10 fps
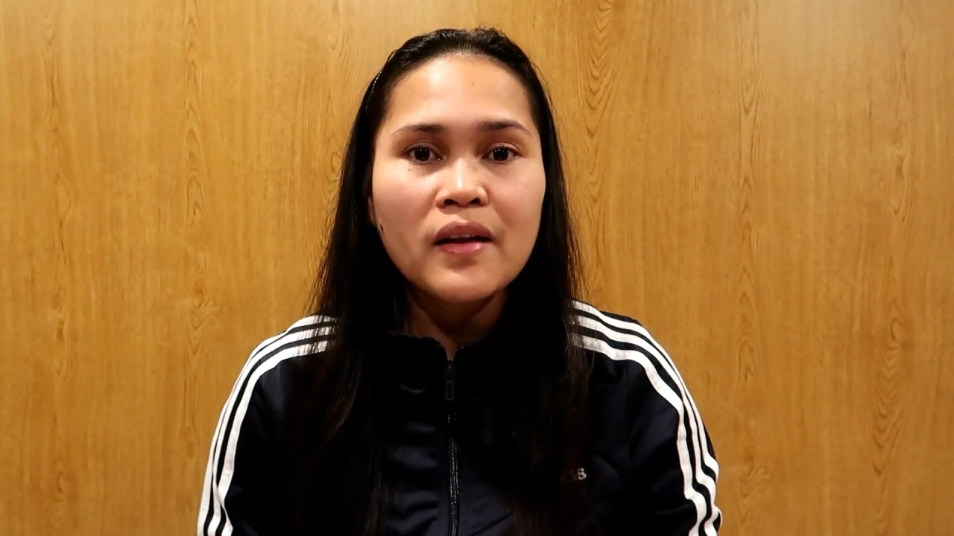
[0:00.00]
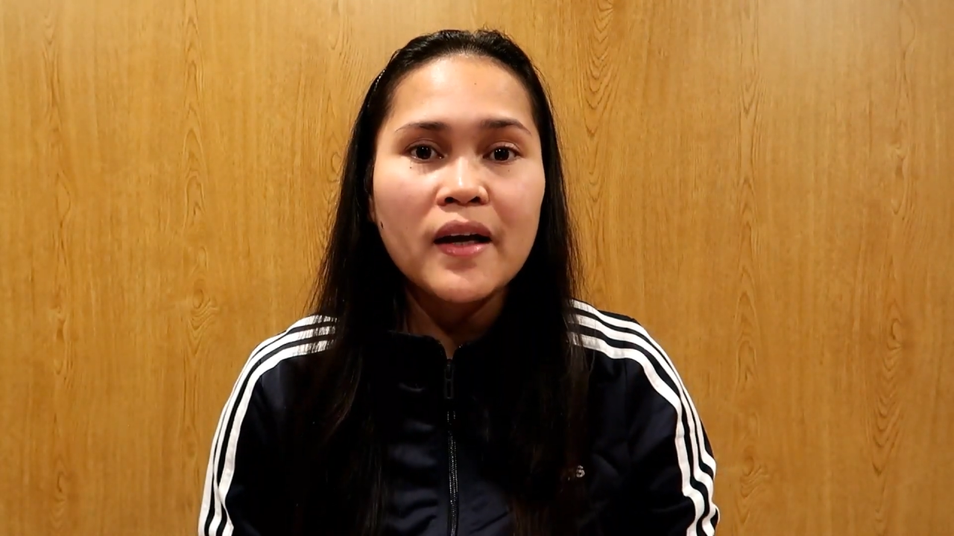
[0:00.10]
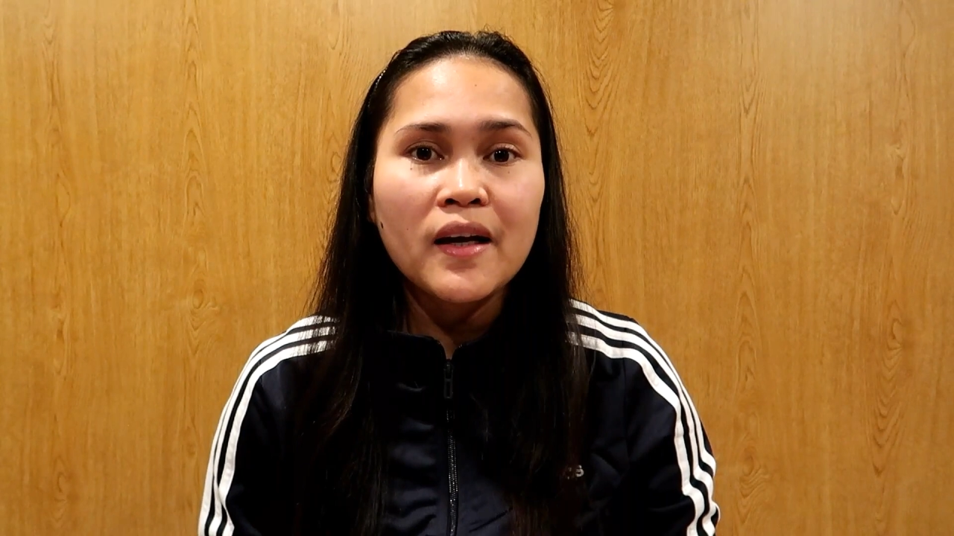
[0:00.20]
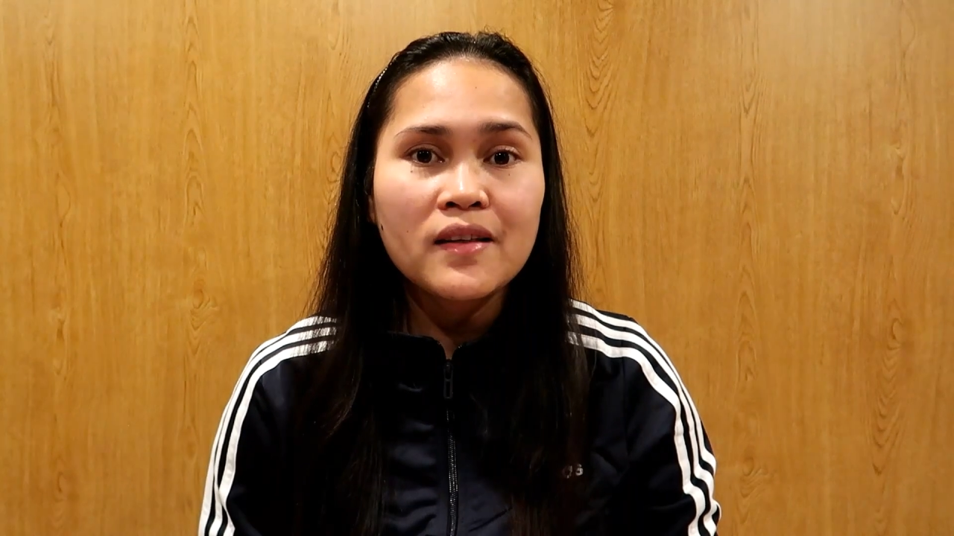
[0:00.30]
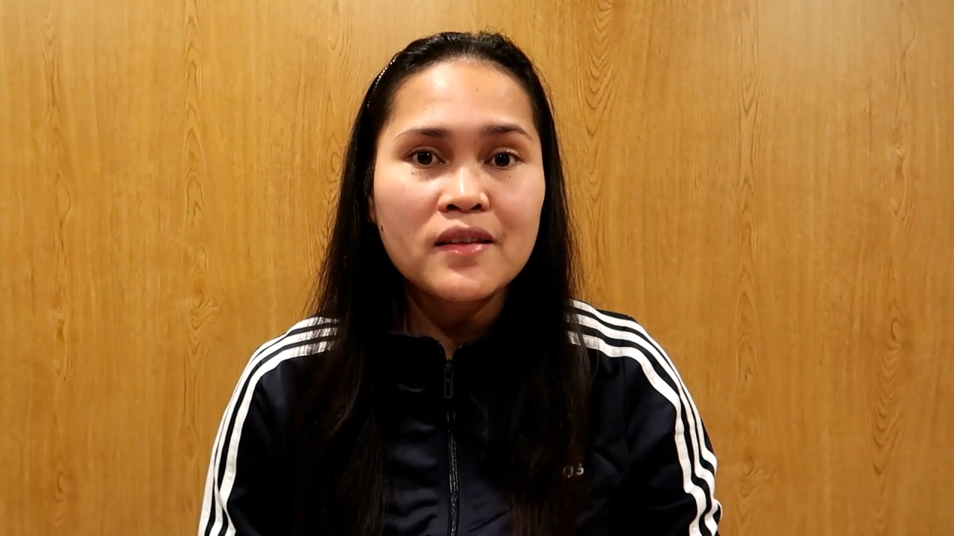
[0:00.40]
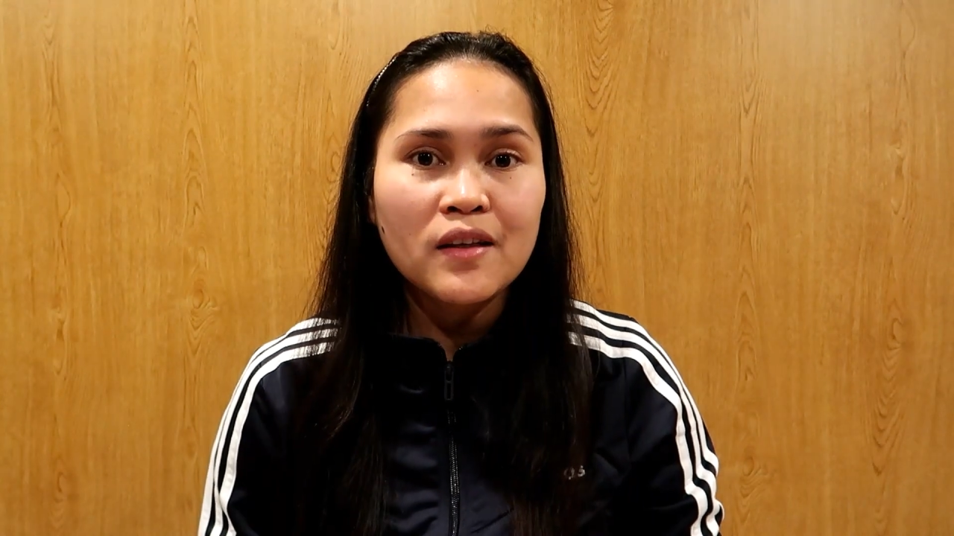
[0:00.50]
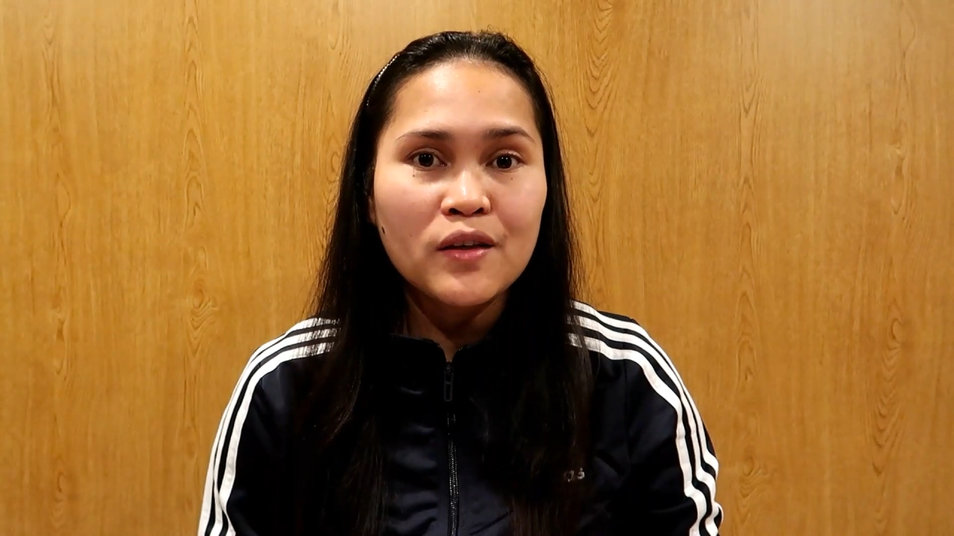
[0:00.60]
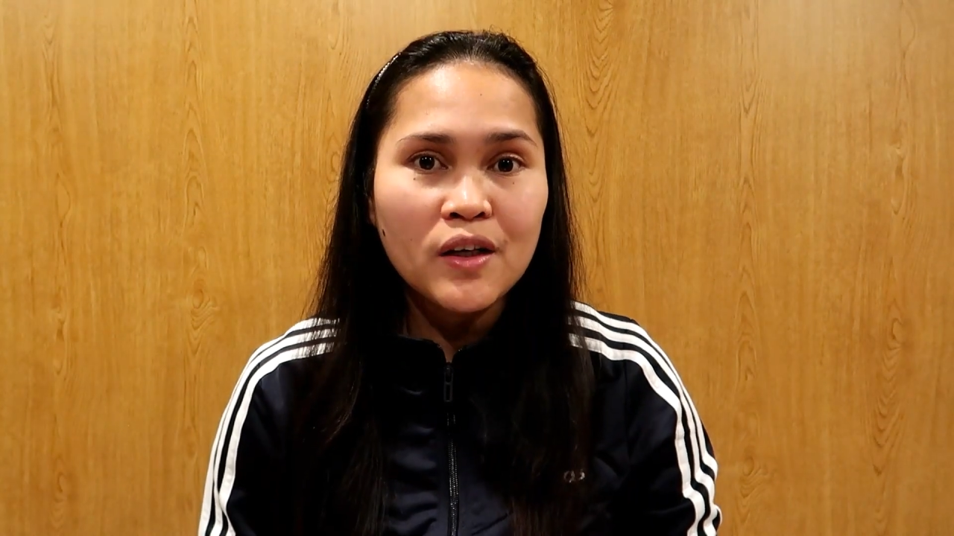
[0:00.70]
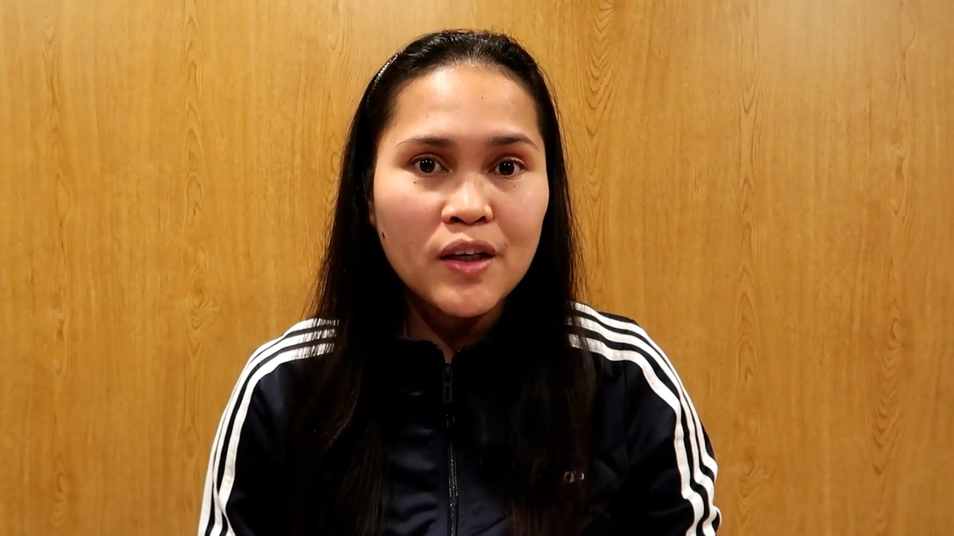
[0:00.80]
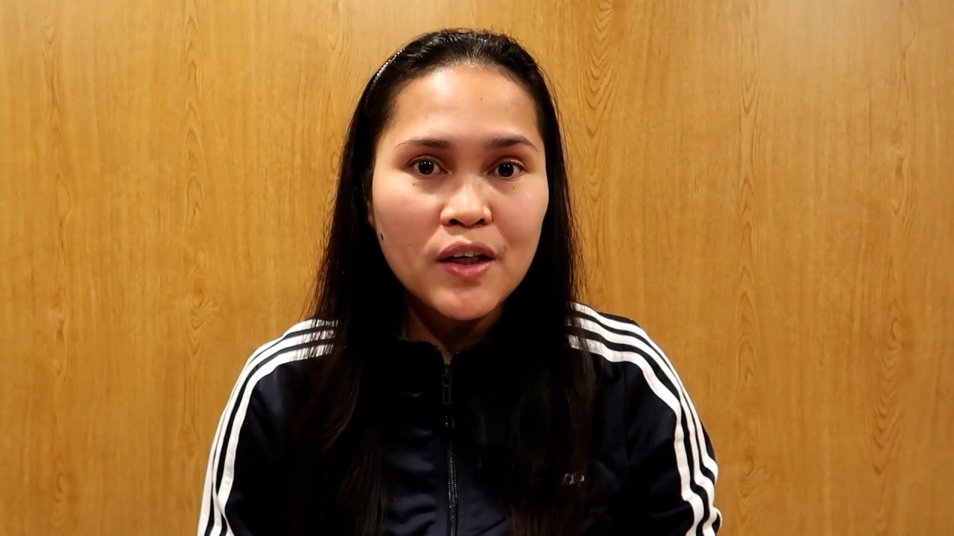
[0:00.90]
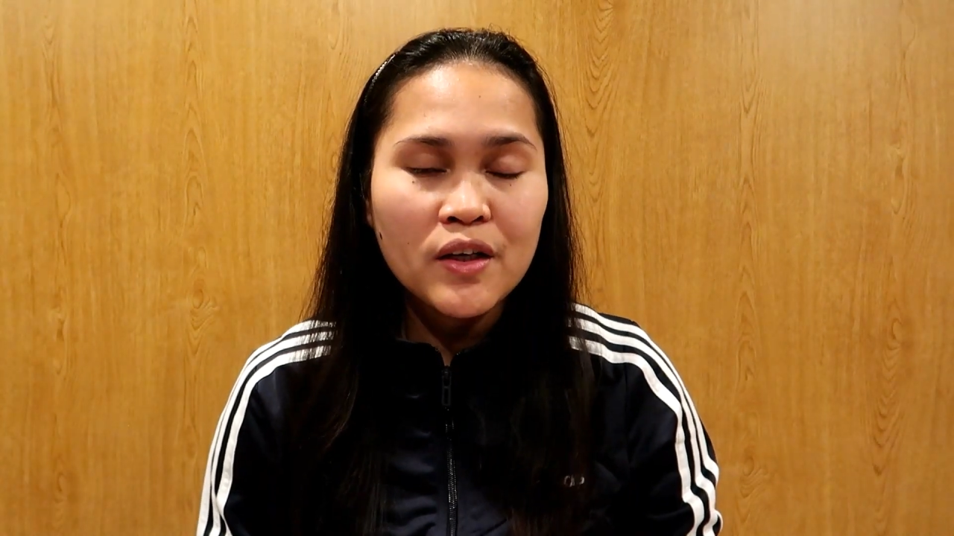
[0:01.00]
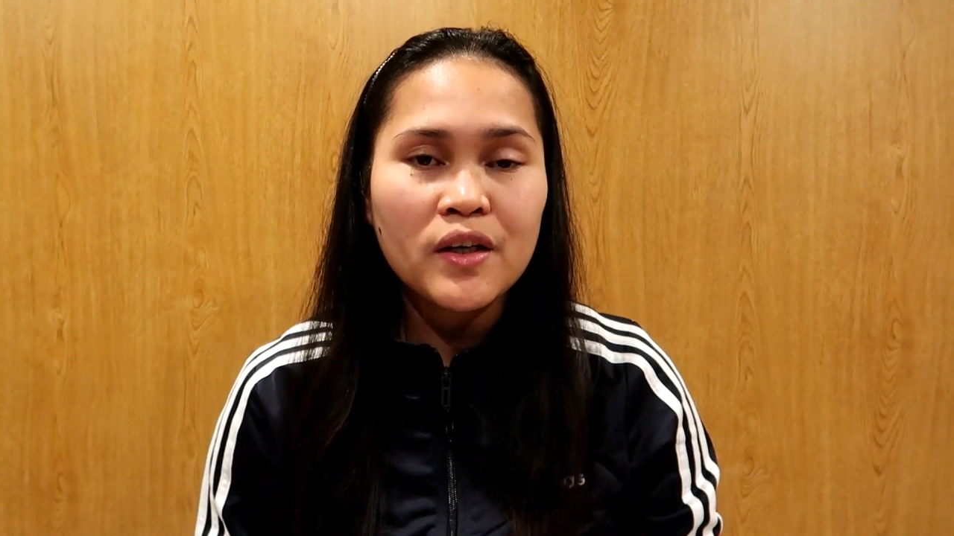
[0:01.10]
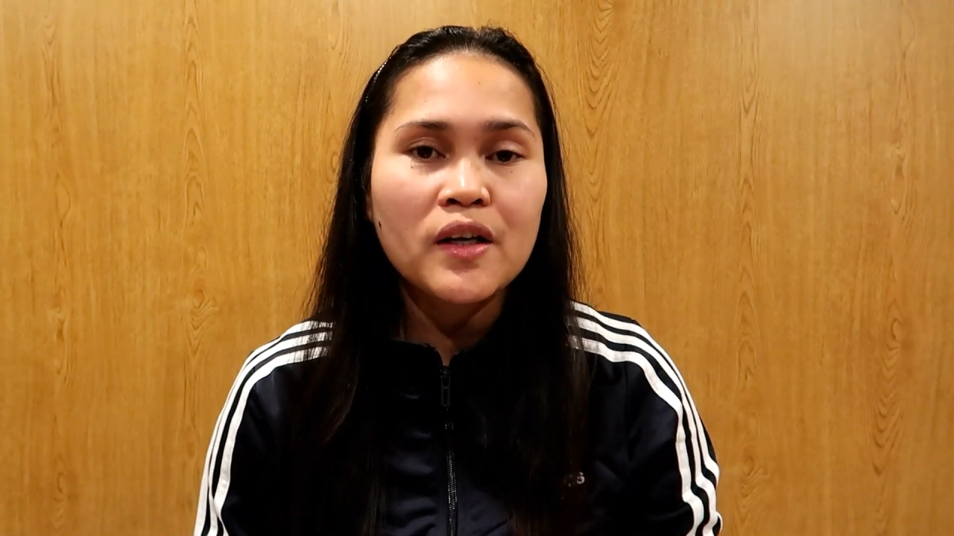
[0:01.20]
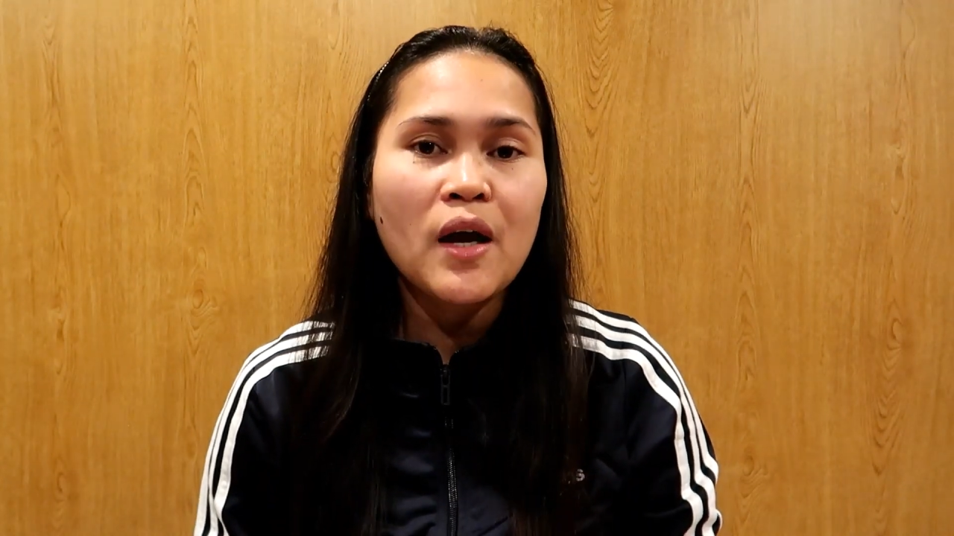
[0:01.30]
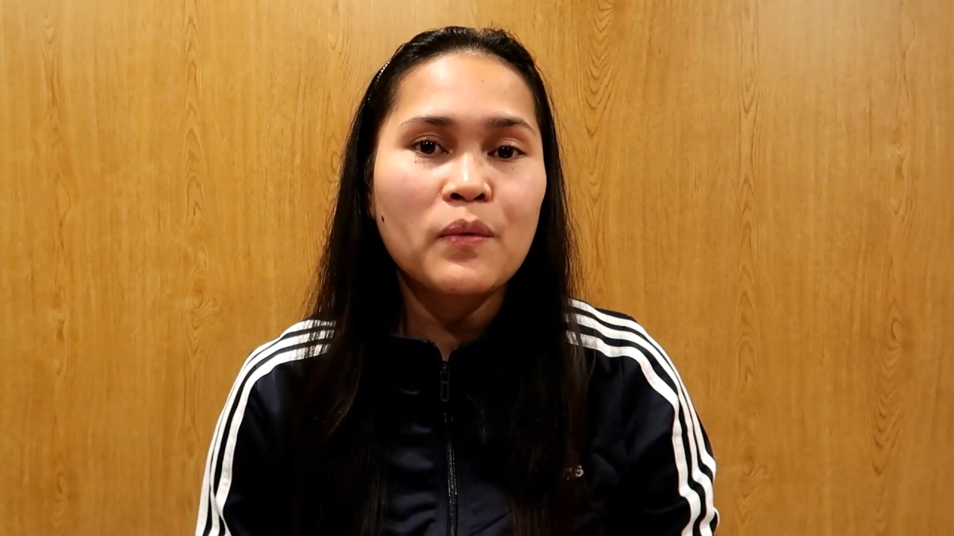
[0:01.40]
like I said earlier,